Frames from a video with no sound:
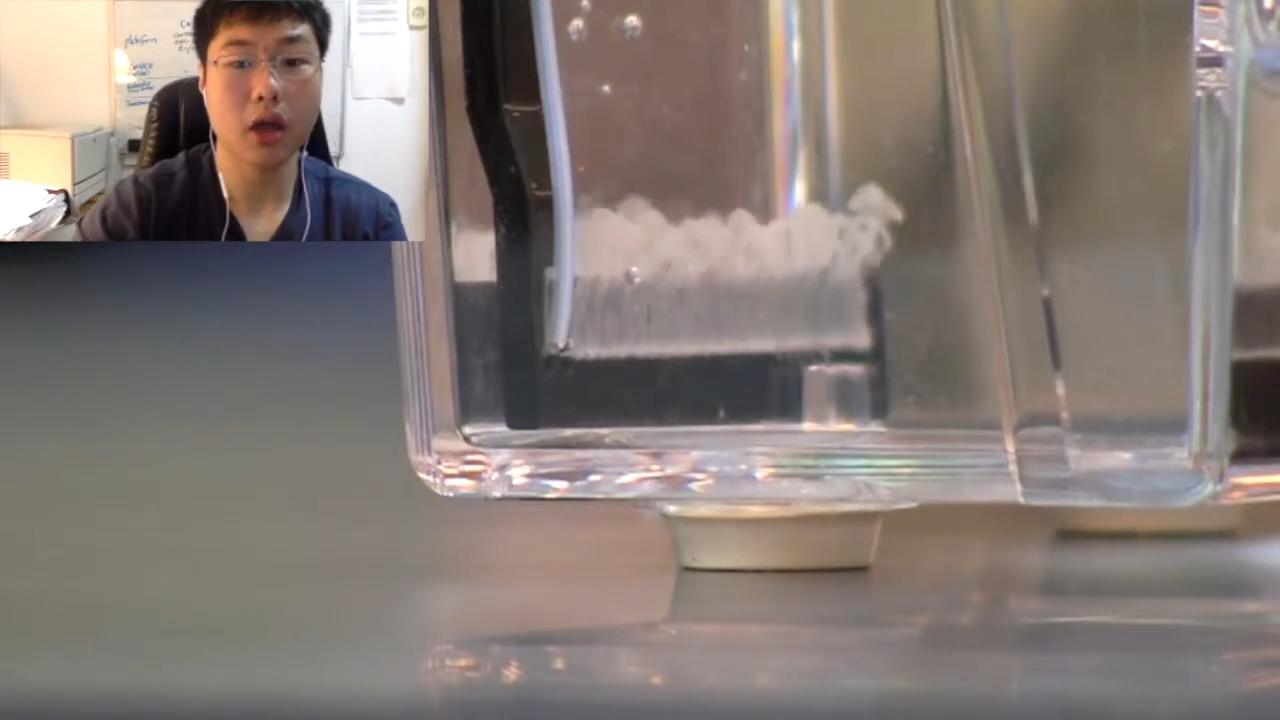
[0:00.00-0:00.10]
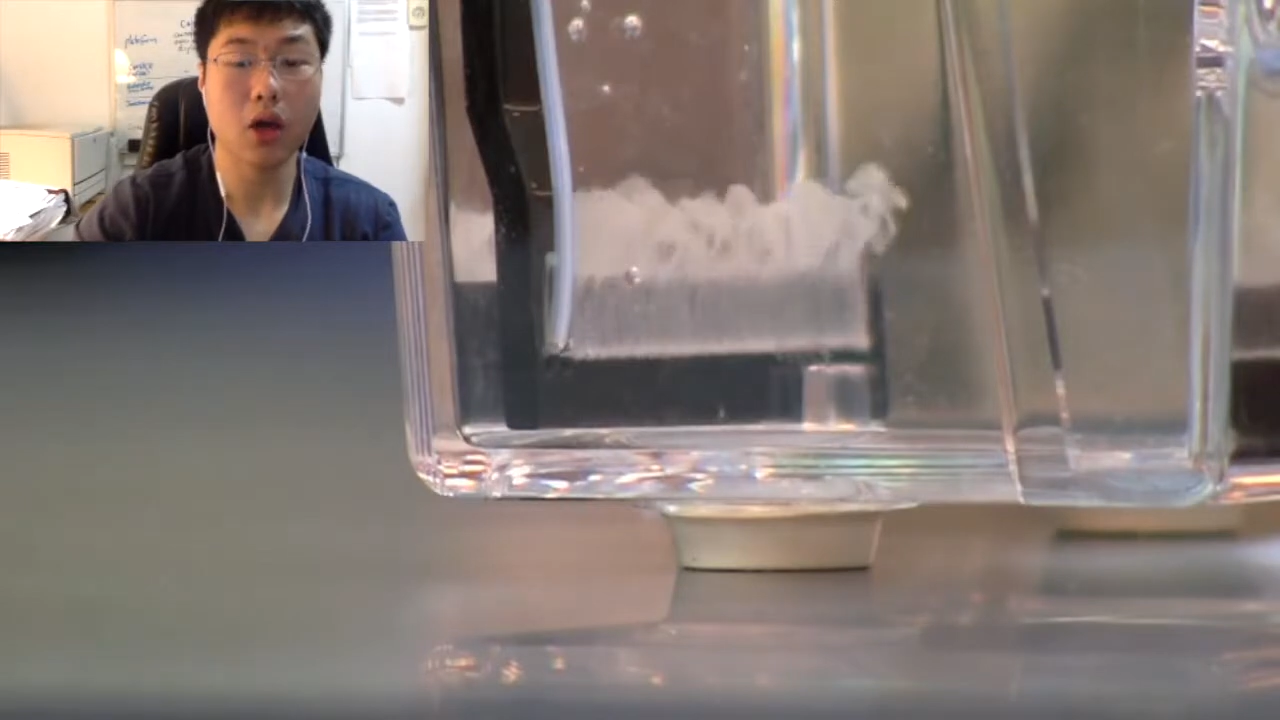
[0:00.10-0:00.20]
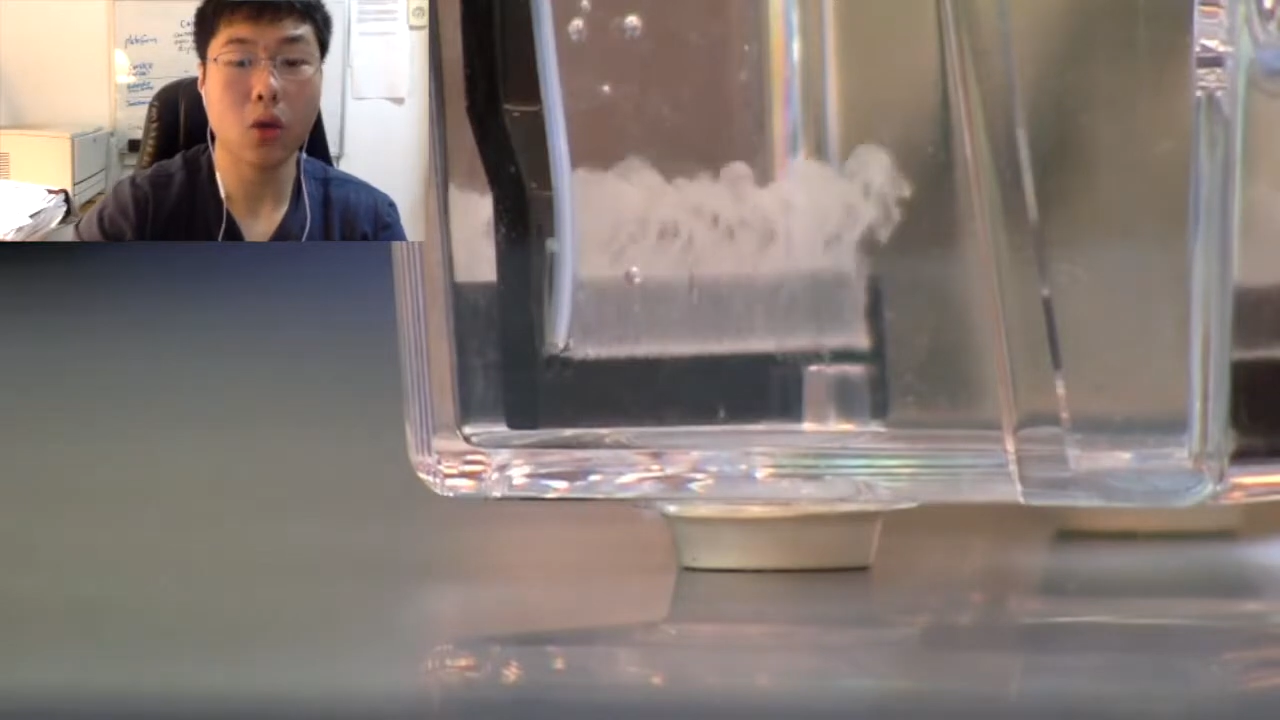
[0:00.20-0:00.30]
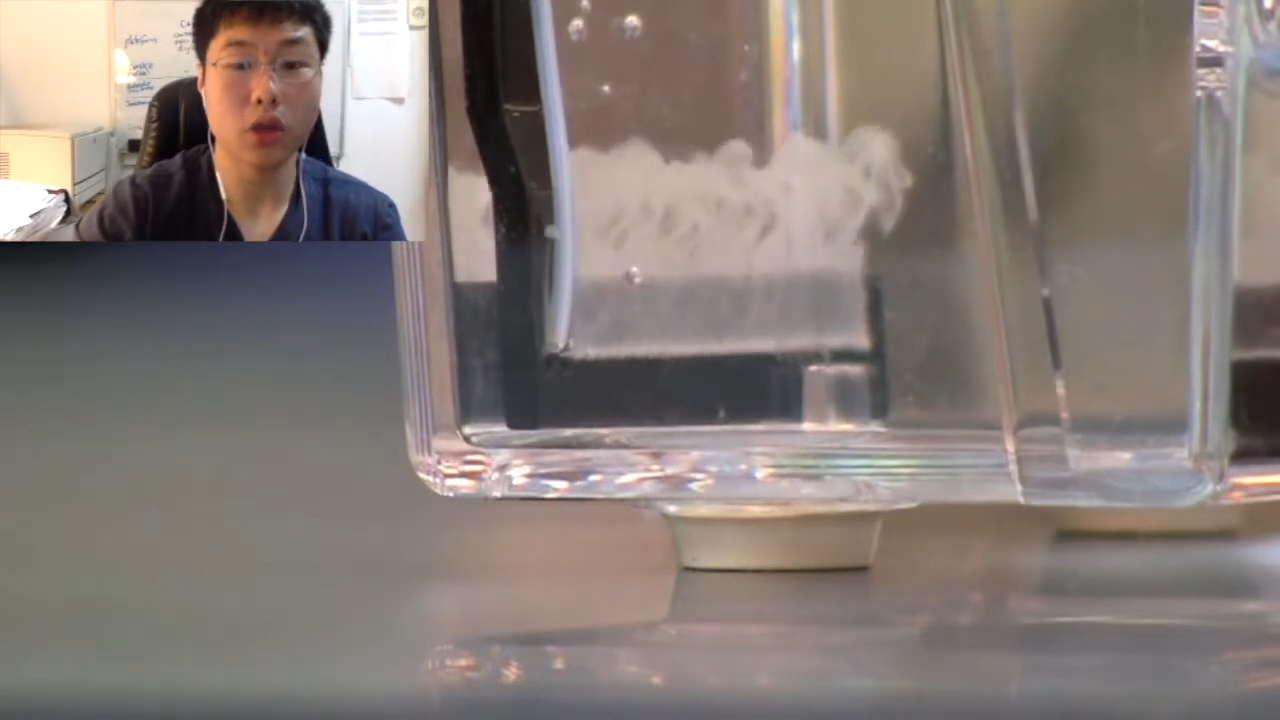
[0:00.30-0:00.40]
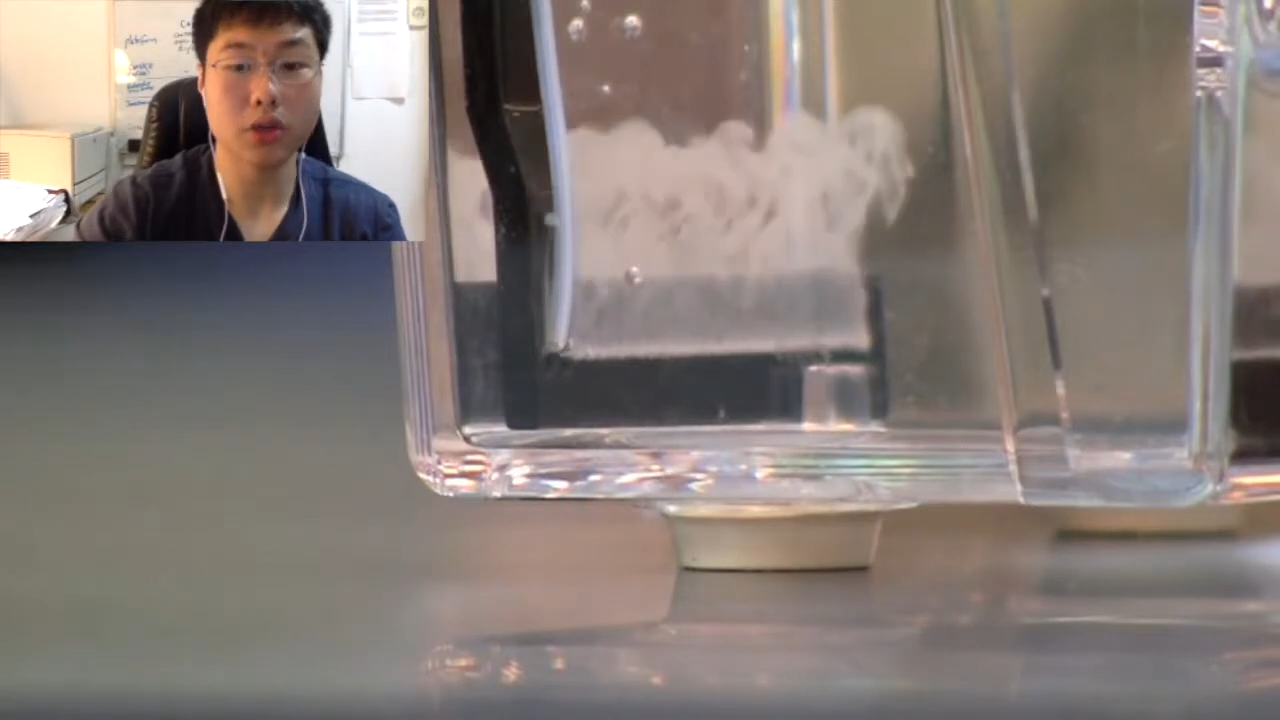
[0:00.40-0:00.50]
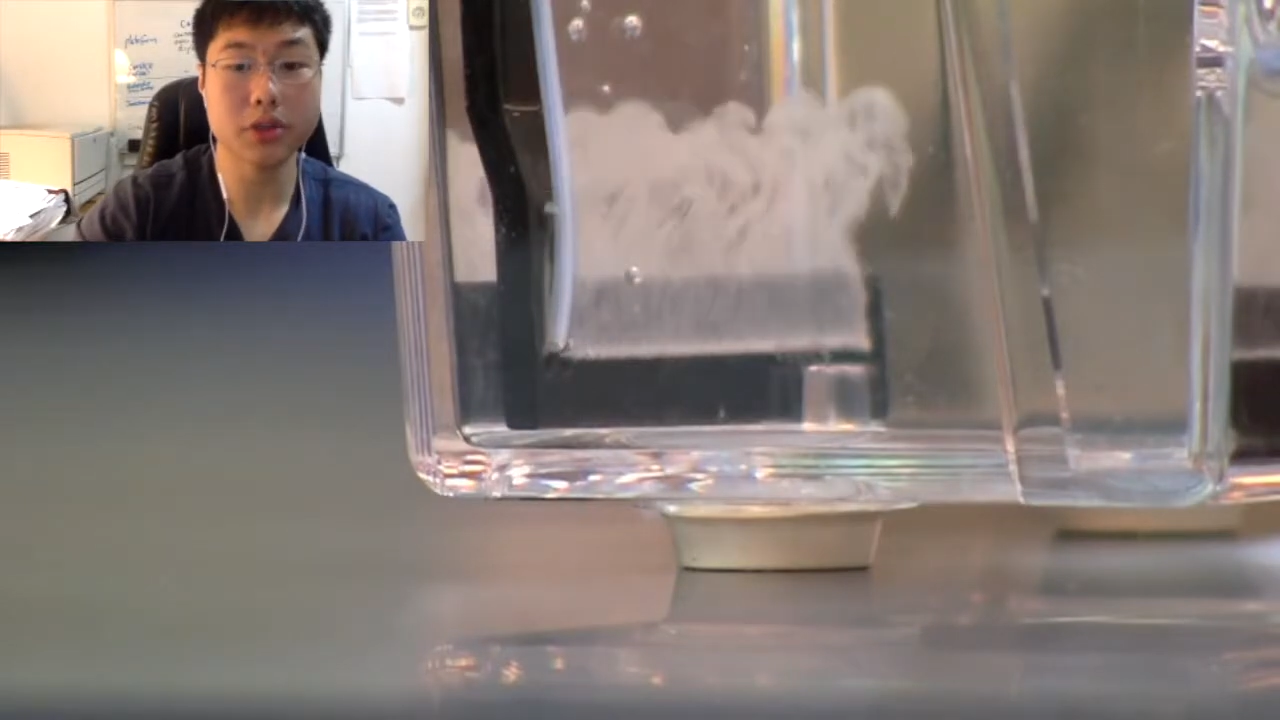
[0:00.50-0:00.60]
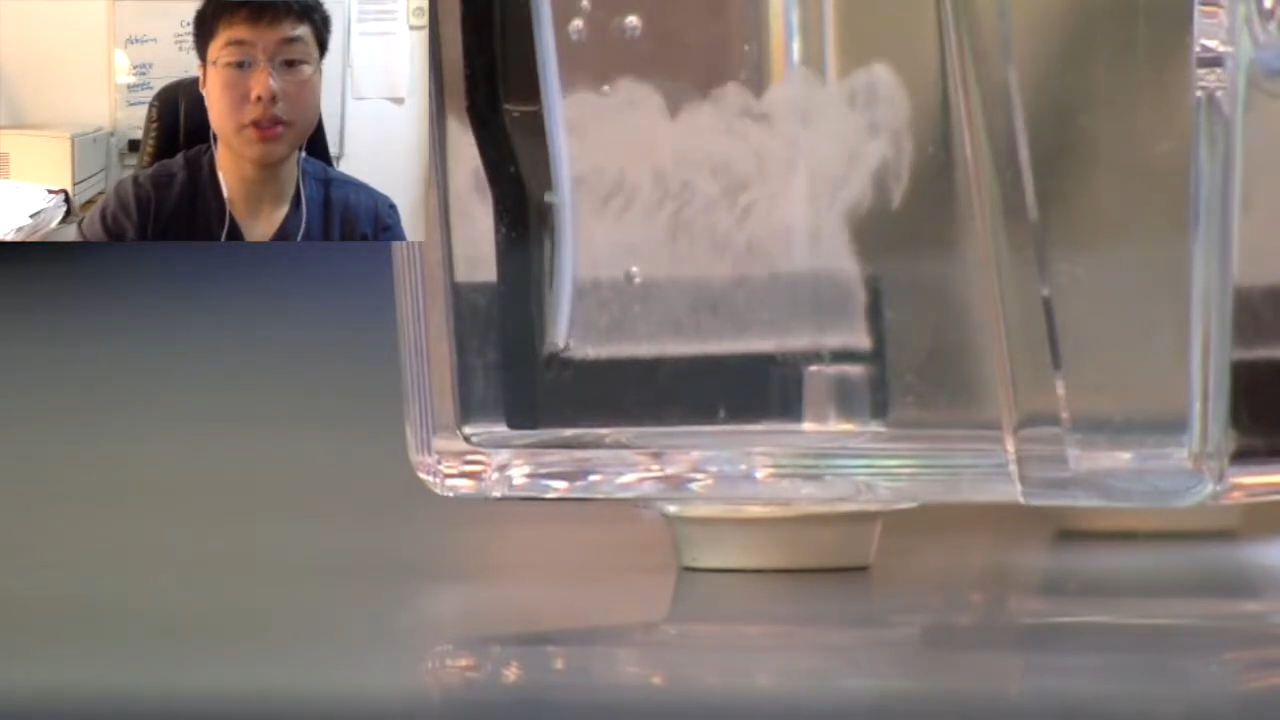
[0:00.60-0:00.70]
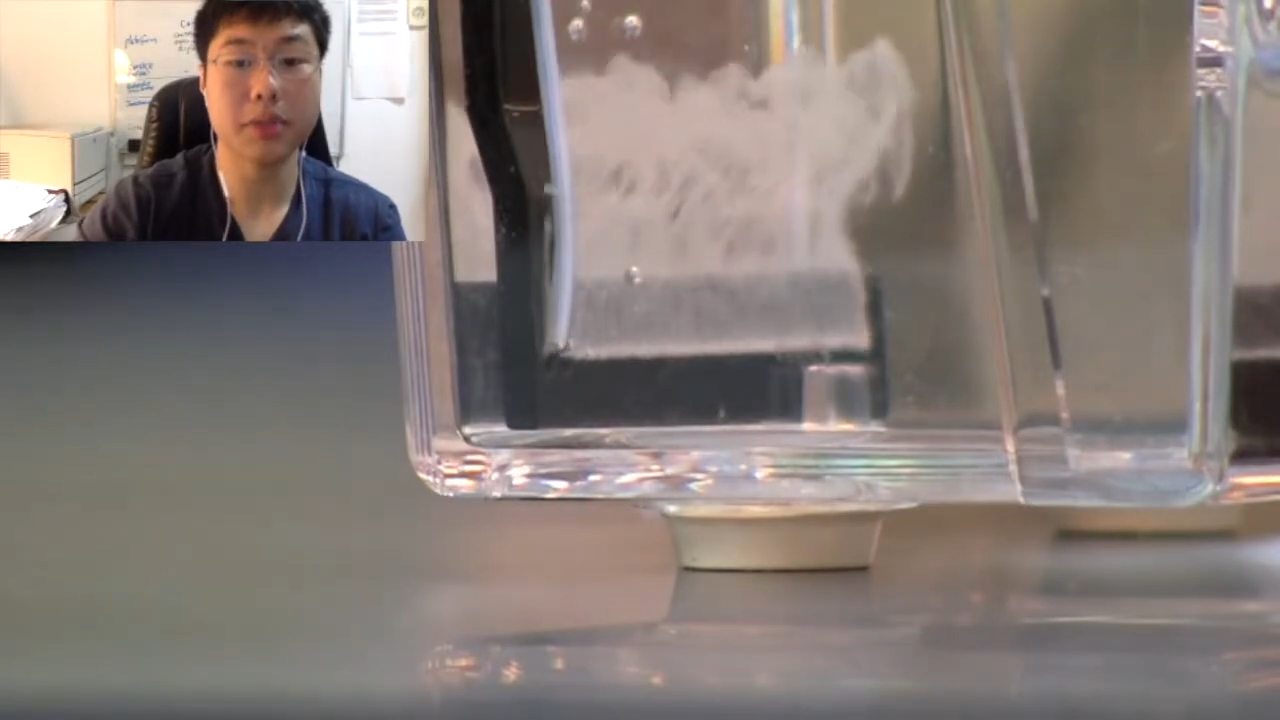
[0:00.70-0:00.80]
Once we see the